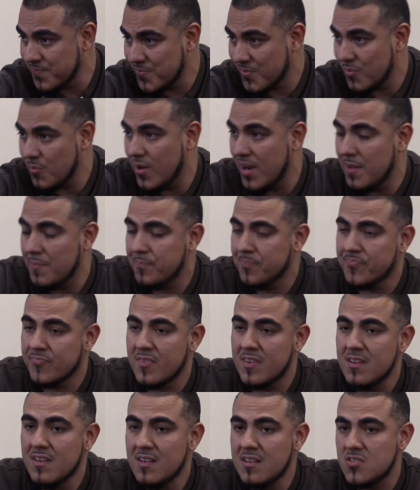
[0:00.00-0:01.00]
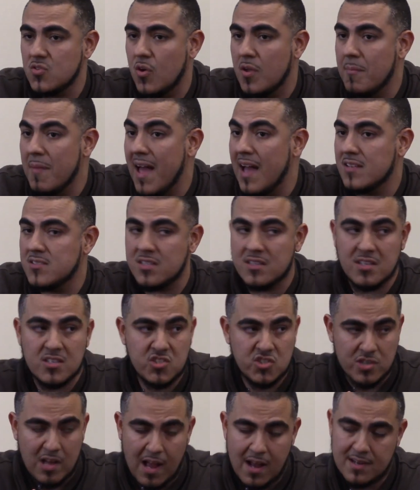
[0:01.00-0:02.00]
right? So imagine
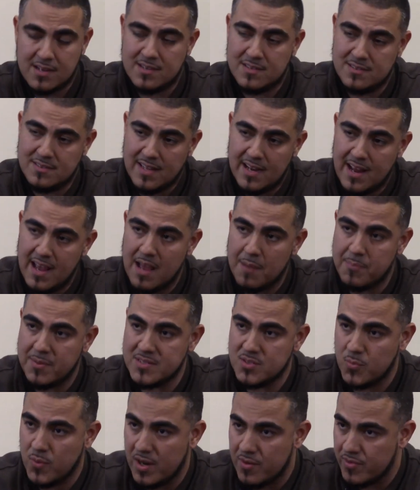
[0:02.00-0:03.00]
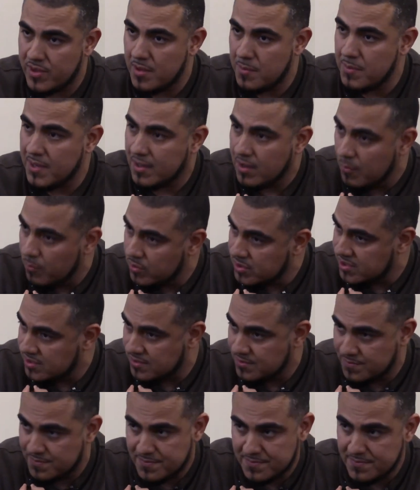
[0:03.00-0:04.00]
the shock that happens whenever they become
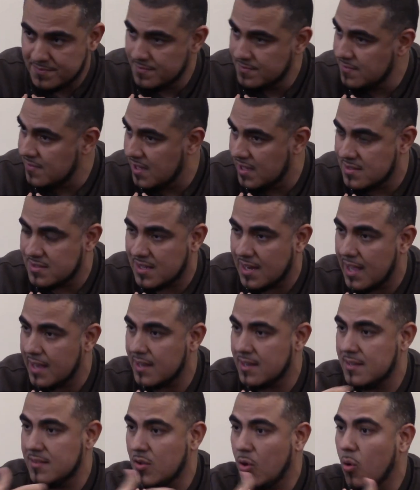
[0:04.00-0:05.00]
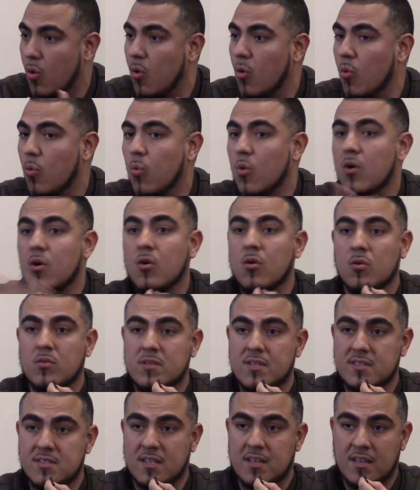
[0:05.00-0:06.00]
Muslim. It's like the whole
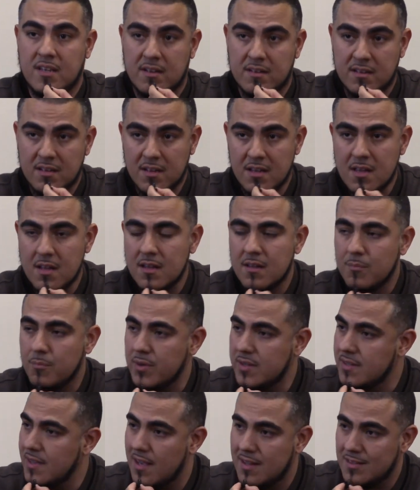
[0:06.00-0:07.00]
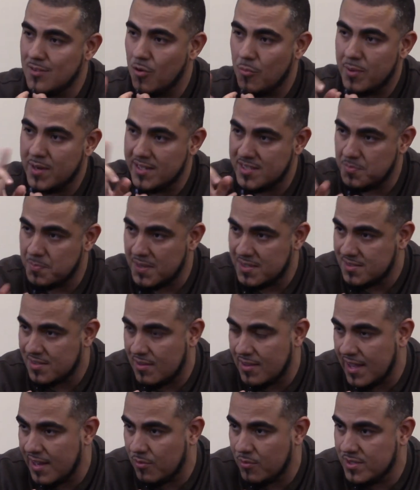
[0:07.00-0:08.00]
world is in here, but yet nobody speaks
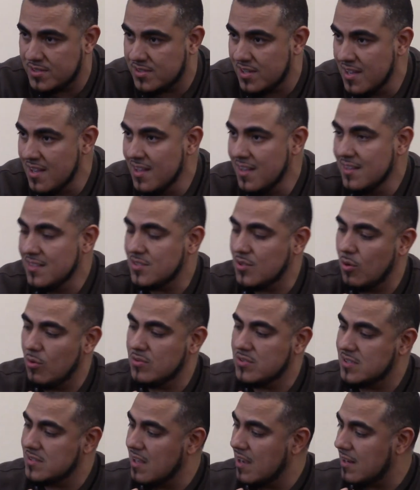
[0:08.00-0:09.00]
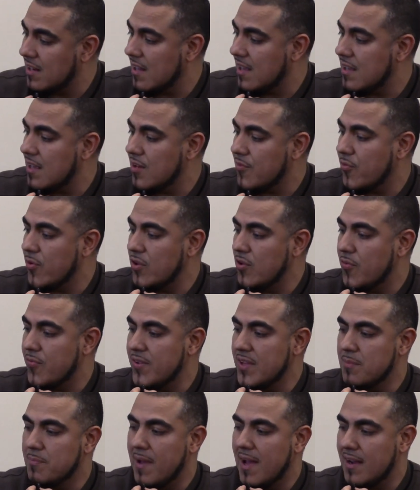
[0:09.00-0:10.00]
the language. So Jazakallah khair for your
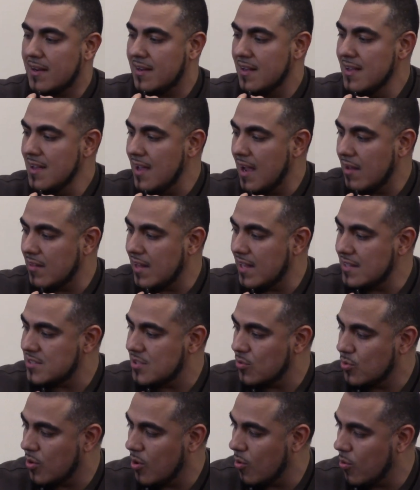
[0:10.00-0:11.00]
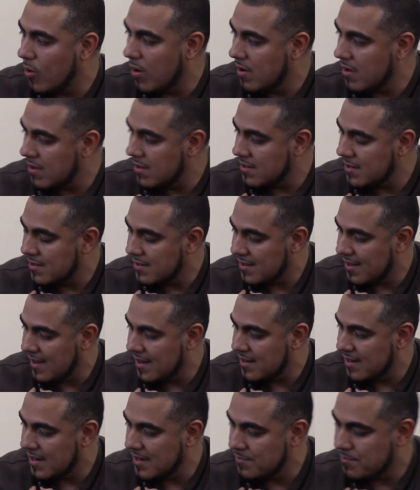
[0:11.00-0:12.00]
feedback. I'd like to go on
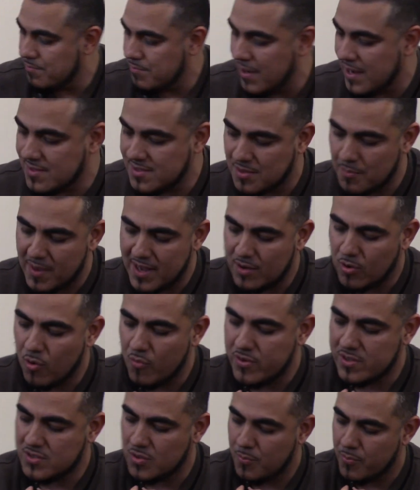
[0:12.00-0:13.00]
and pass the mic over to